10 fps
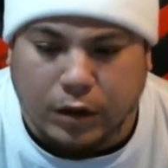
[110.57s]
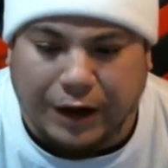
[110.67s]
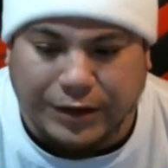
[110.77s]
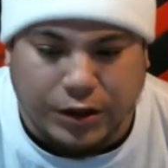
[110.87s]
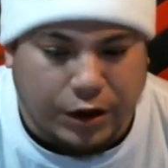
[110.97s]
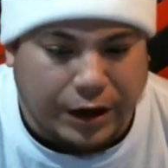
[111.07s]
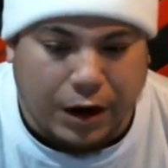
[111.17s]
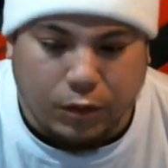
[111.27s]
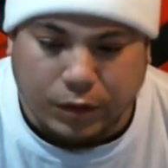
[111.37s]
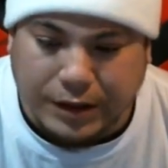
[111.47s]
started
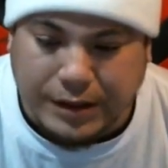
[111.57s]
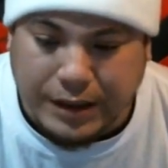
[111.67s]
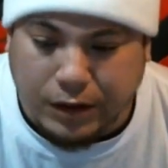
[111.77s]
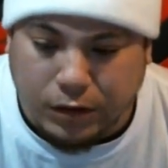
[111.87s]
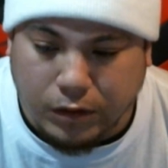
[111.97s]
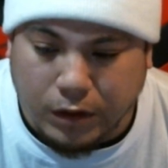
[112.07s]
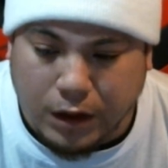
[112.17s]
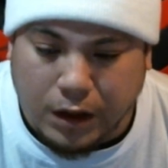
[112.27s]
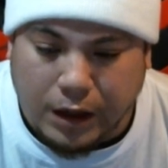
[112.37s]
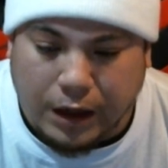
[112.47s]
out with a single
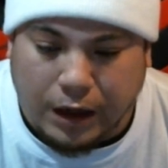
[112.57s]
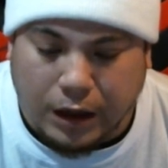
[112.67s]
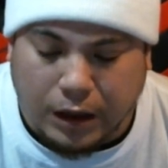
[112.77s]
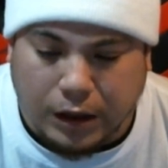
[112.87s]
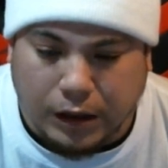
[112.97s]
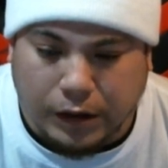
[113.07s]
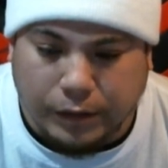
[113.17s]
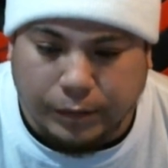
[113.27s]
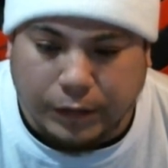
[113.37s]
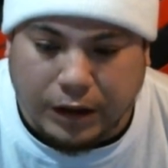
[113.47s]
uh,
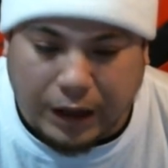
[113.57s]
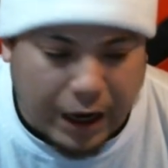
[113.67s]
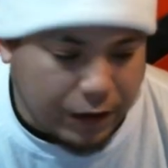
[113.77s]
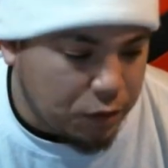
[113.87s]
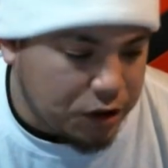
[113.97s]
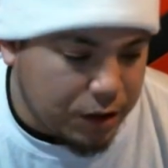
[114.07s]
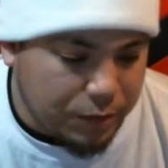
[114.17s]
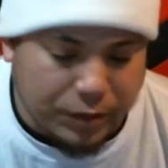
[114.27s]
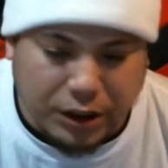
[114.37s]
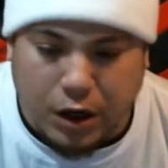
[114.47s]
Glock, which I'm
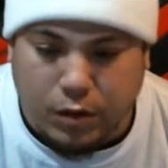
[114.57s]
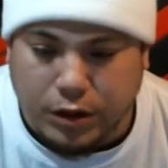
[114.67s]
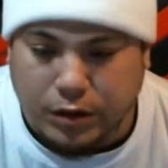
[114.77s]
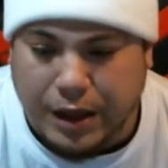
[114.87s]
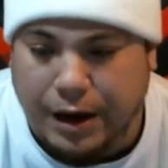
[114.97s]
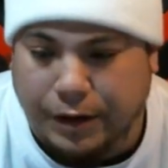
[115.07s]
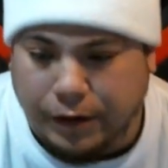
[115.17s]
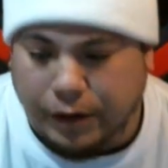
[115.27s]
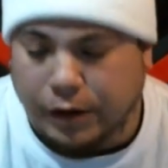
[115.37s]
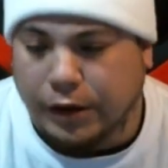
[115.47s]
gonna be showing you that
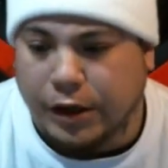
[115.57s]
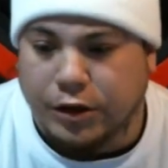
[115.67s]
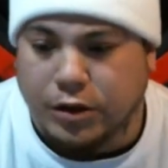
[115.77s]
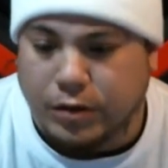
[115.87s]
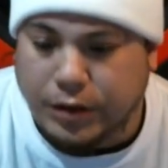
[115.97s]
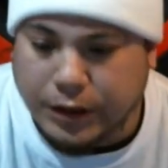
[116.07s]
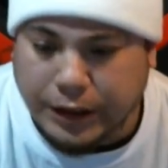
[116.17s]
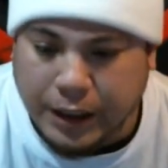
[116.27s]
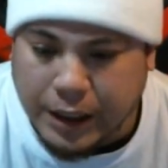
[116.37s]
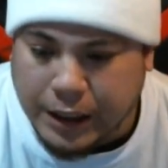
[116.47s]
here
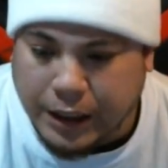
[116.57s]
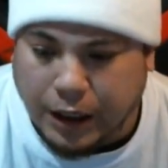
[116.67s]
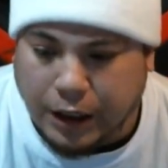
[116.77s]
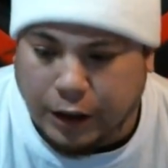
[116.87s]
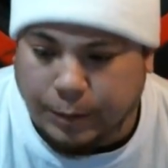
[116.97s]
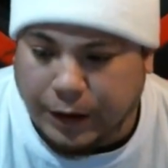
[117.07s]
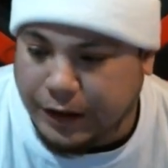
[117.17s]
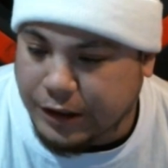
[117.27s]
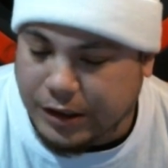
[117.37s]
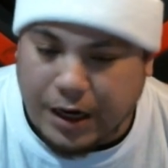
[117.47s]
shortly. And
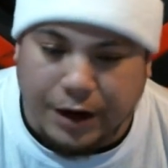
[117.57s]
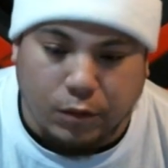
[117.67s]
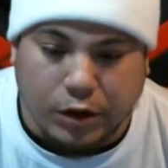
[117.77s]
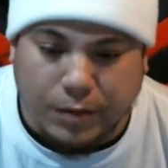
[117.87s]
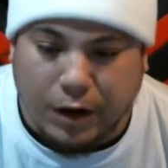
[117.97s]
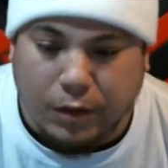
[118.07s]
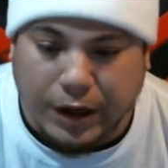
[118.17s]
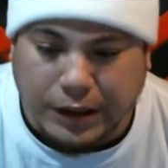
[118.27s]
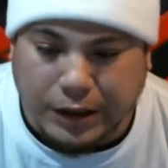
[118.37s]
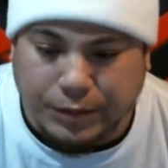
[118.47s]
then just kind of work my
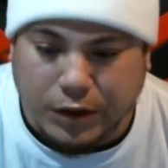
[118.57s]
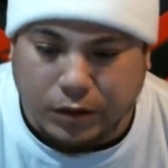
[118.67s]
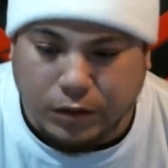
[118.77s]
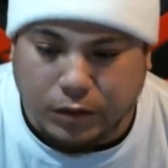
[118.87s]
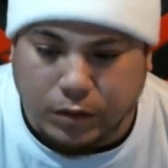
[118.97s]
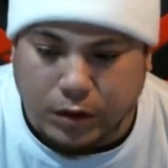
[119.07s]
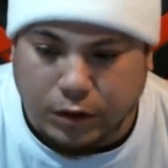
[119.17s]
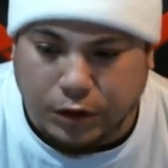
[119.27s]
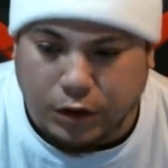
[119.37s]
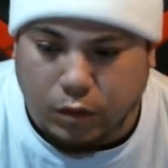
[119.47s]
way up to
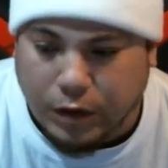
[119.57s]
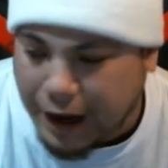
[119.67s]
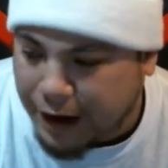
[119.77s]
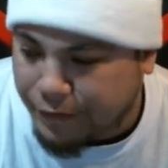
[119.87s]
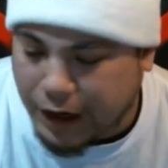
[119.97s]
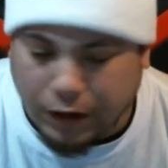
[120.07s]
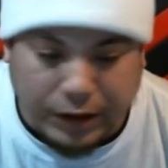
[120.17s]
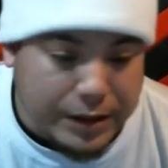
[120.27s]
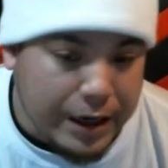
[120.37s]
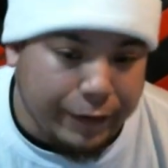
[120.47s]
what I have now.
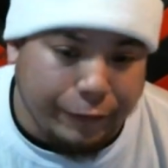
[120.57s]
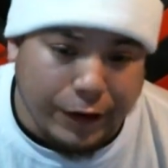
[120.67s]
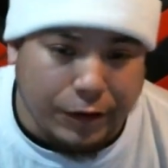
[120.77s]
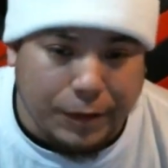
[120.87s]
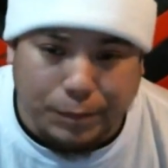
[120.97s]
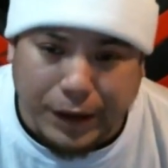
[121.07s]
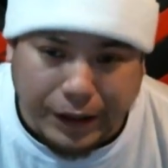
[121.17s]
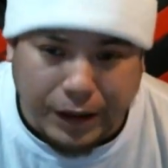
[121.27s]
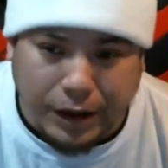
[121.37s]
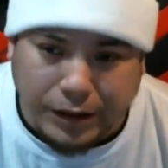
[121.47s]
It's not a very
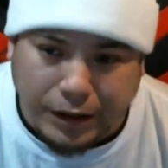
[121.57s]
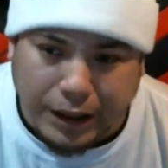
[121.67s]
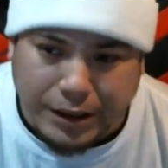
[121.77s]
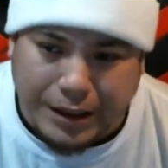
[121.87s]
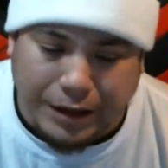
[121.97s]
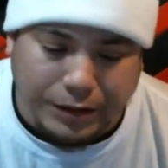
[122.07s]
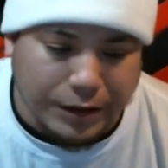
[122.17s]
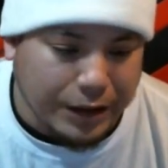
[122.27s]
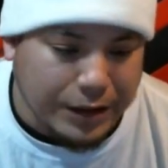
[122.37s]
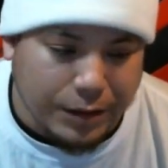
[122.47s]
big gun collection out
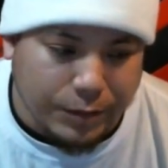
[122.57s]
there like some